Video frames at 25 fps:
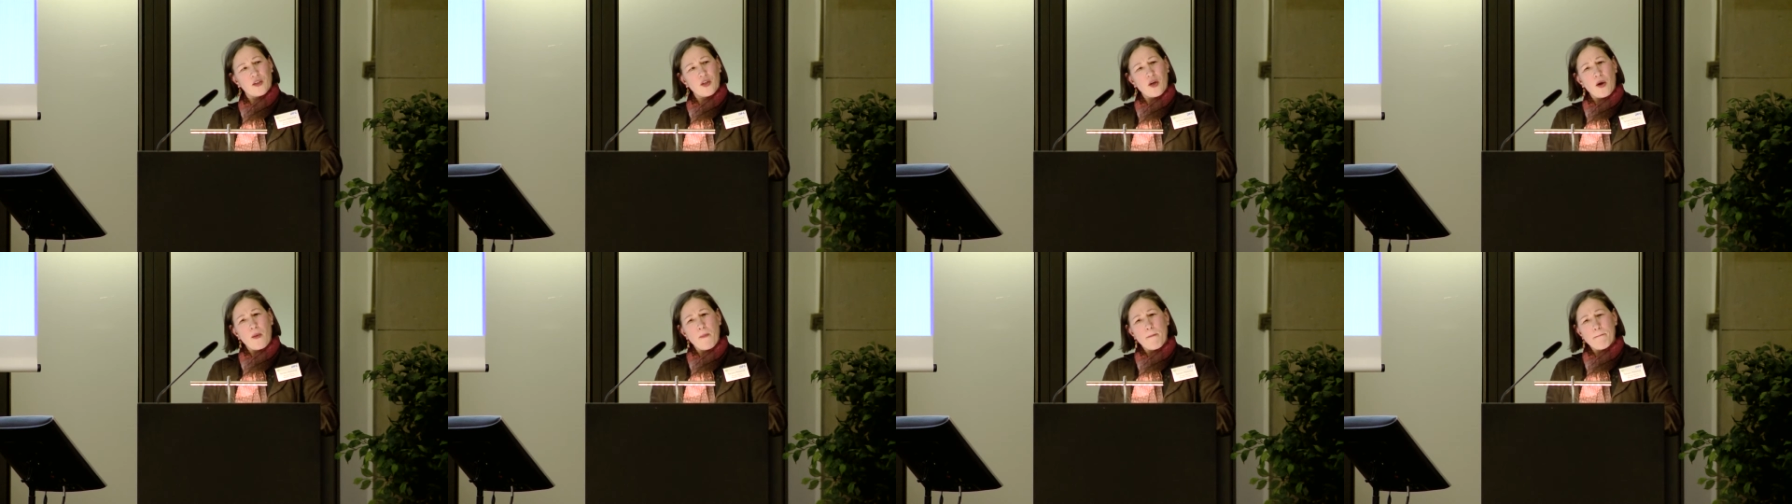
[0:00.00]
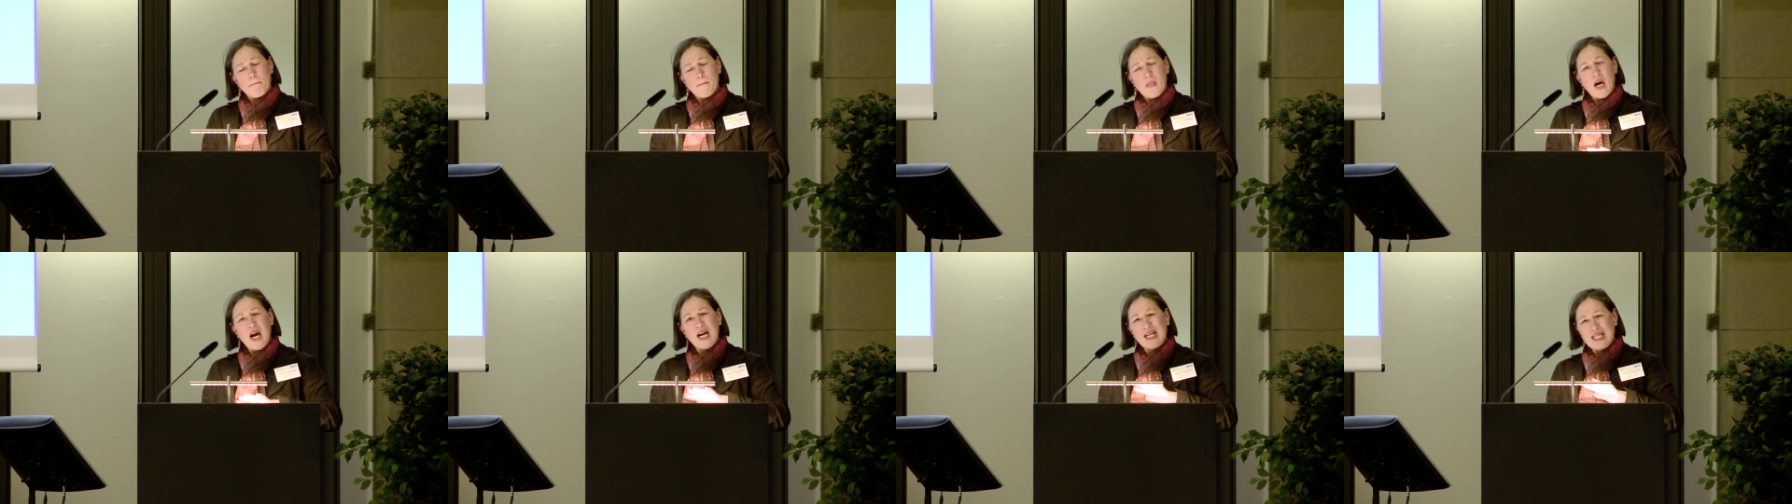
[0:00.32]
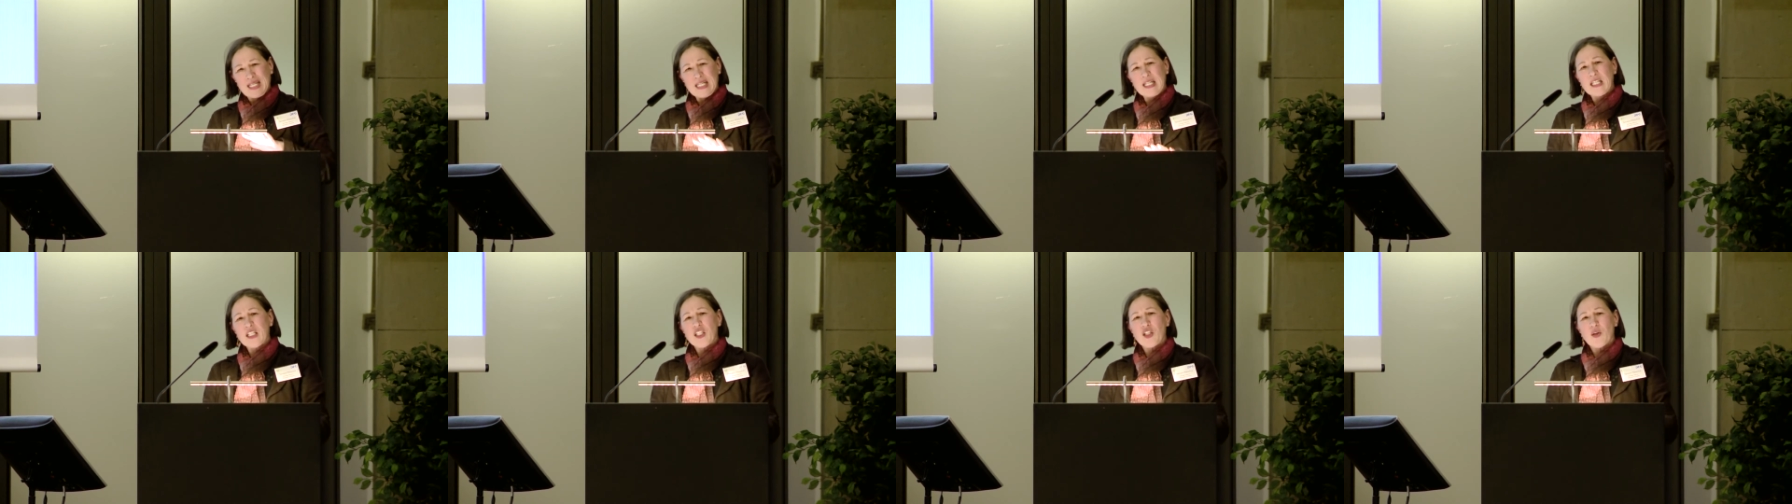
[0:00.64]
some
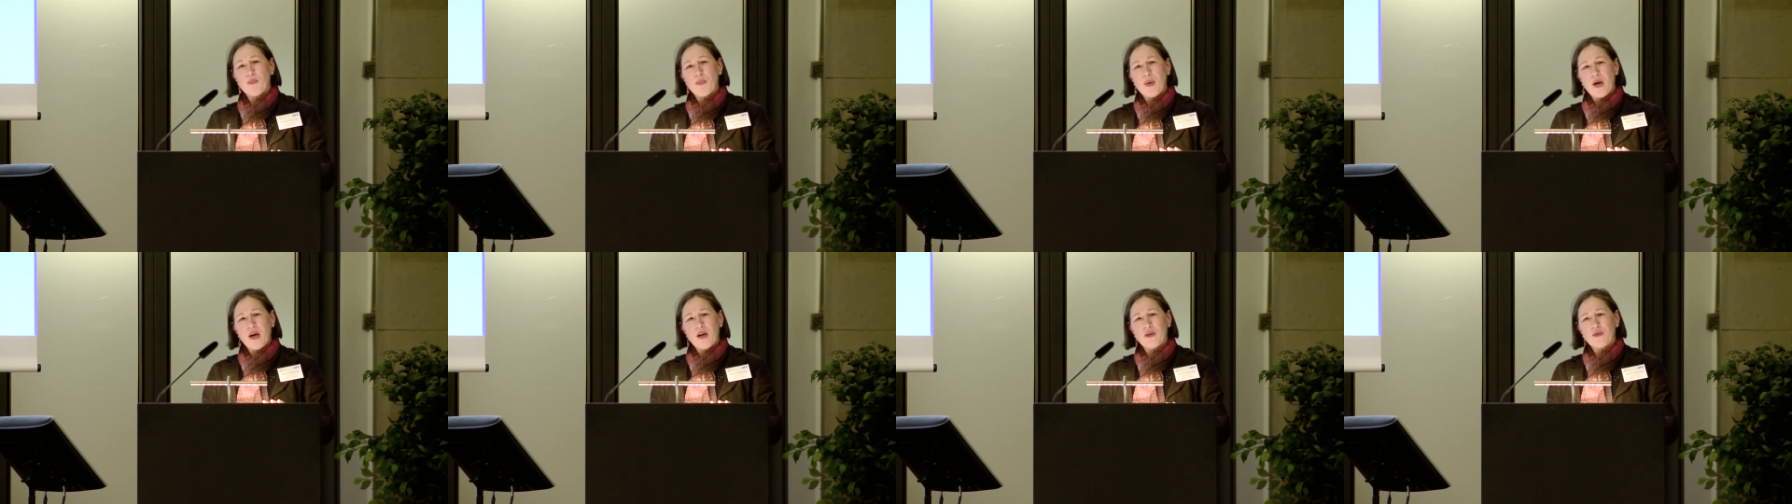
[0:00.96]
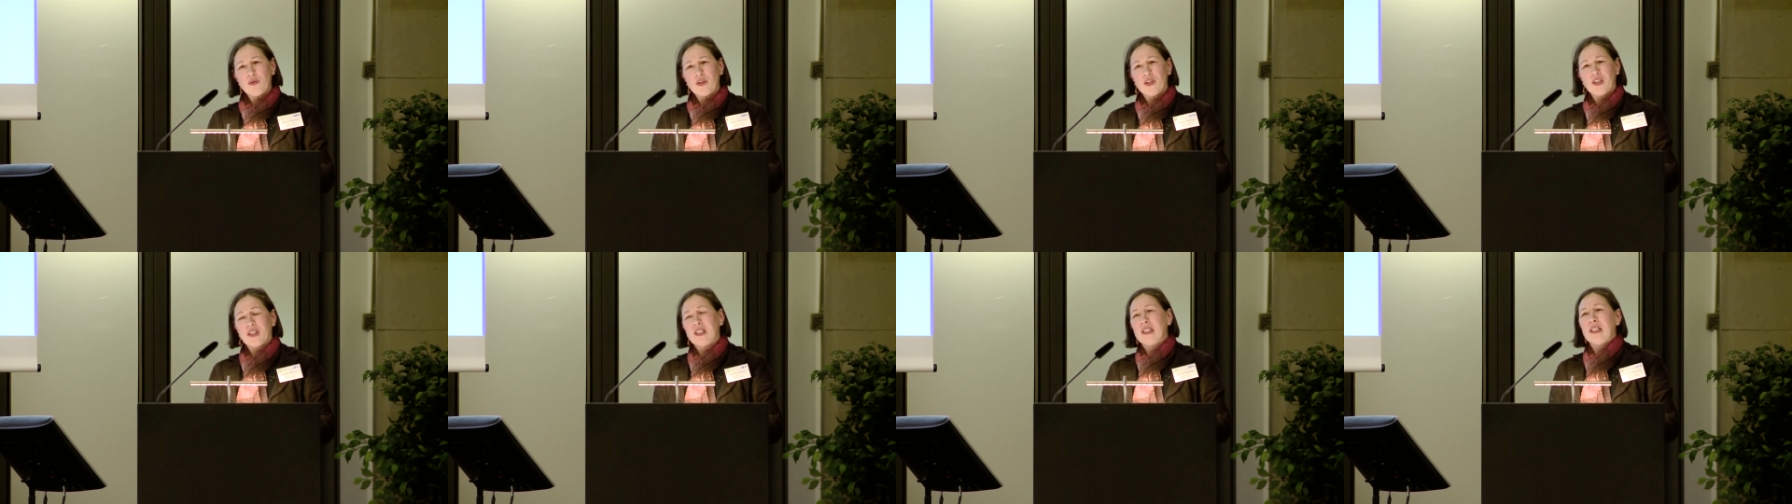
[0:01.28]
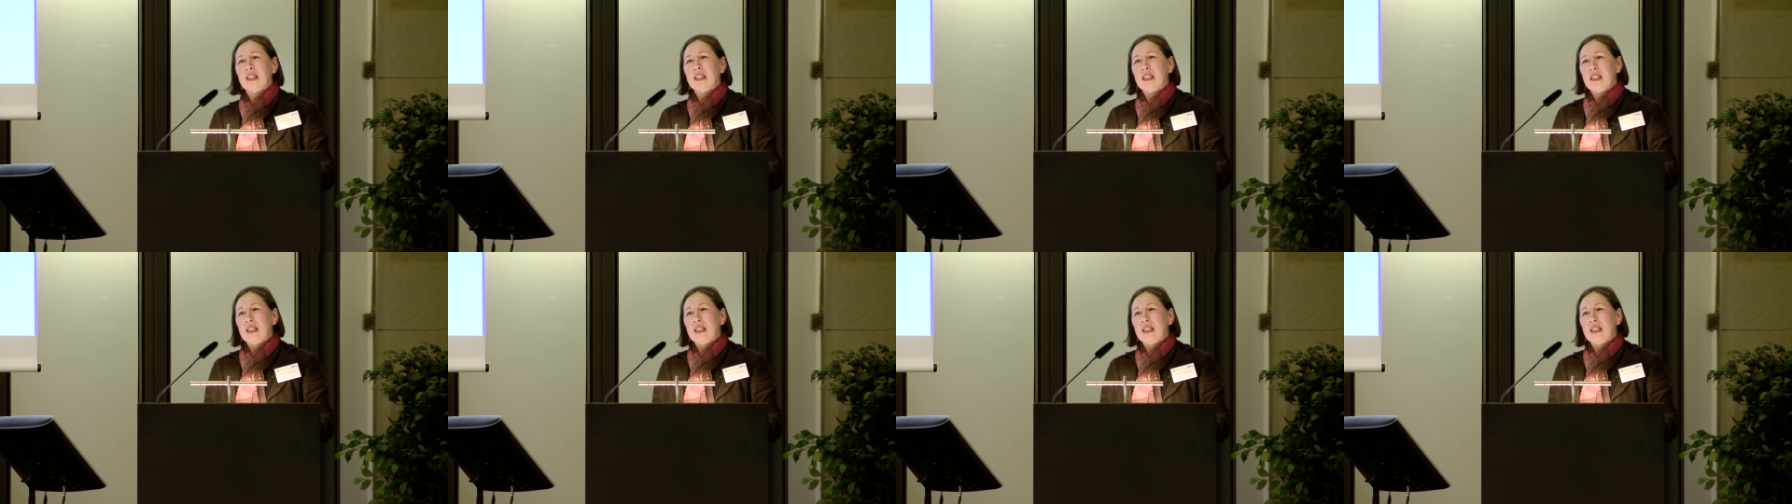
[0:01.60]
ideas about